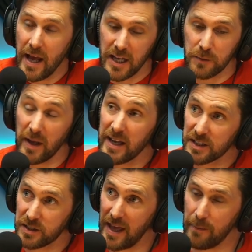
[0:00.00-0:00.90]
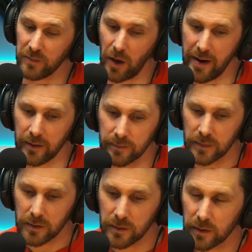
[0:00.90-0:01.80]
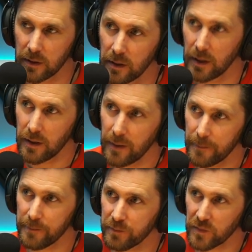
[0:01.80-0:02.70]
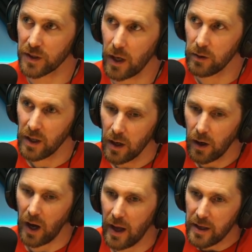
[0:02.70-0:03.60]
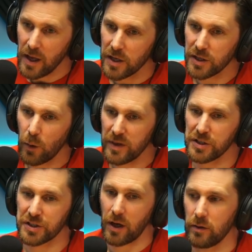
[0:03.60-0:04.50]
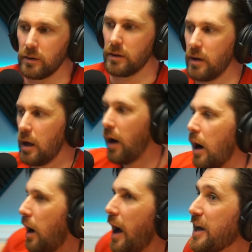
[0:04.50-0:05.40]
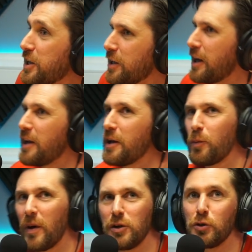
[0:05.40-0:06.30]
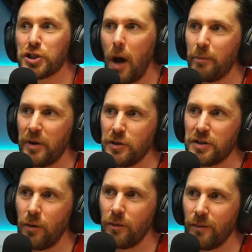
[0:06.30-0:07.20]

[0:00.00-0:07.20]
It's, it's them going. Yeah, yeah, yeah. You know. Yeah, uh, yeah. You know when you just go. You, like, I get when it when you jump, but you because don't.